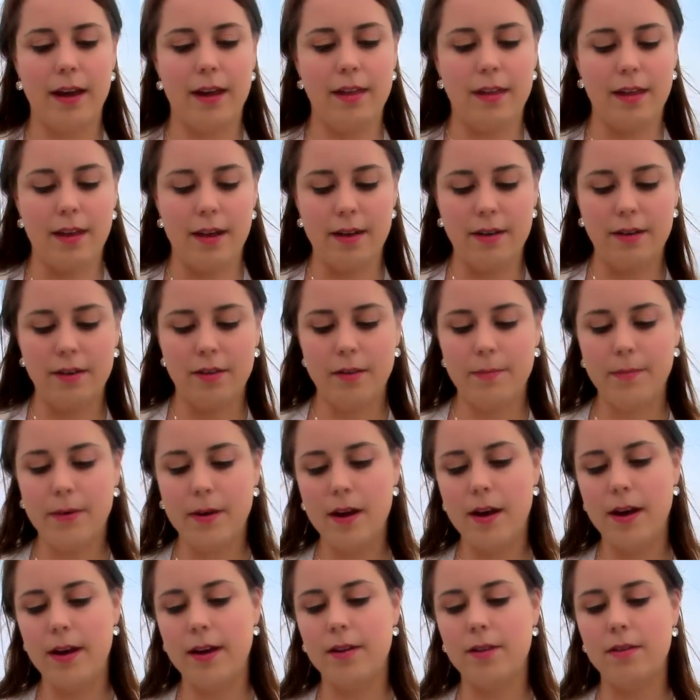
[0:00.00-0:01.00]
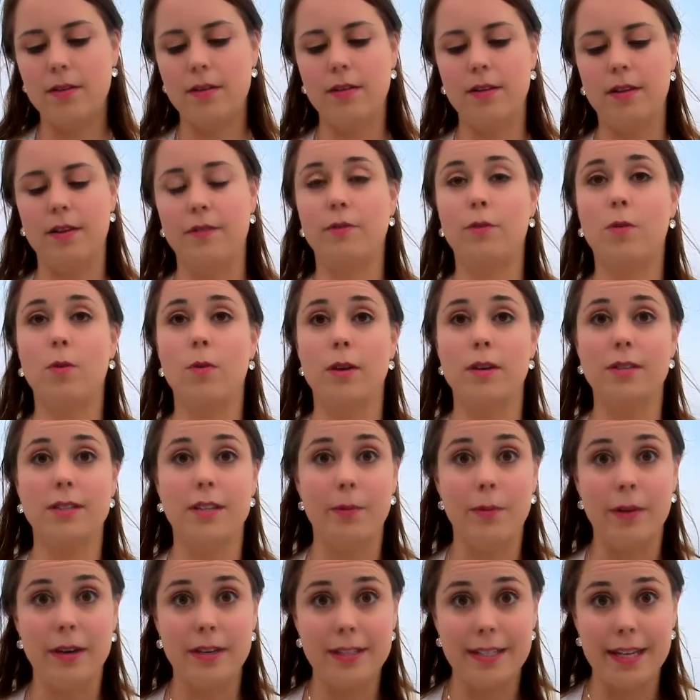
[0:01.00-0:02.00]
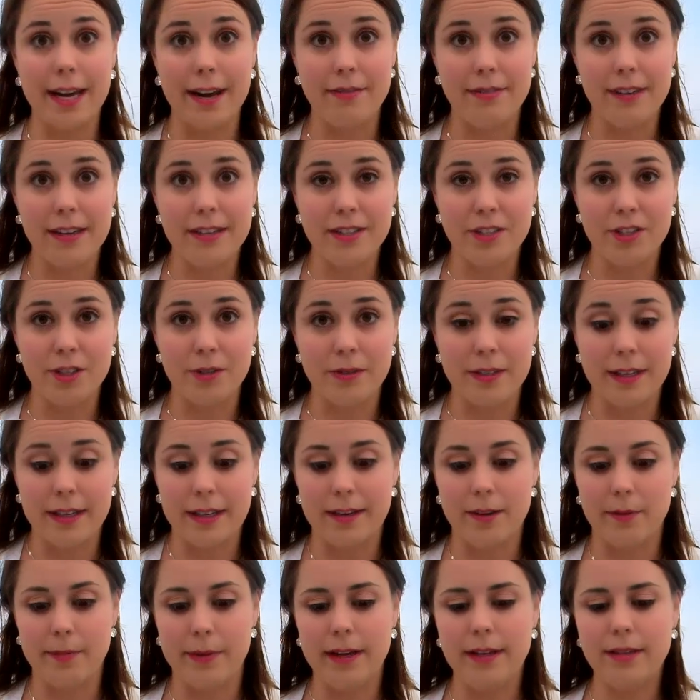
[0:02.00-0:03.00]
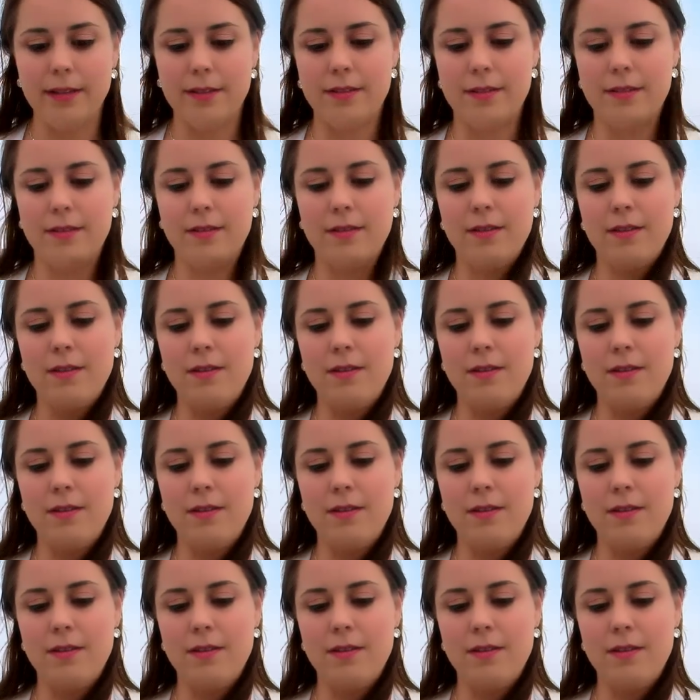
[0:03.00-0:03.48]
that to the pile, and of course I want to save these juicy little bits.